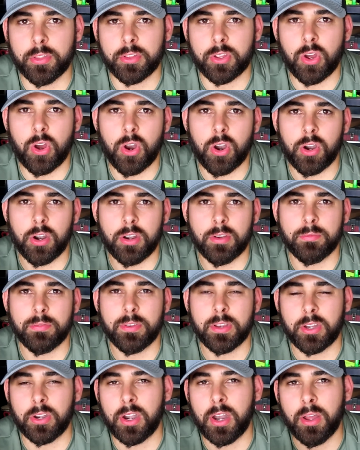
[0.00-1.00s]
of the car and
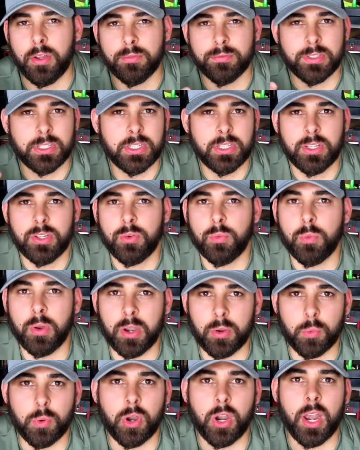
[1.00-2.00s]
figure out
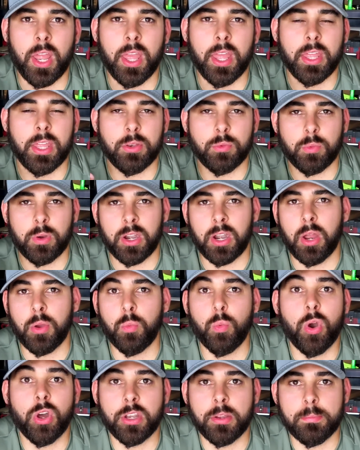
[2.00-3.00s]
where we're at and where I
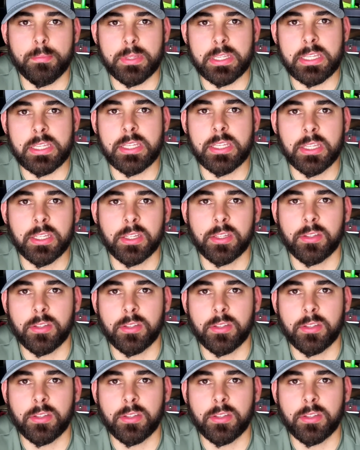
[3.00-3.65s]
want to be.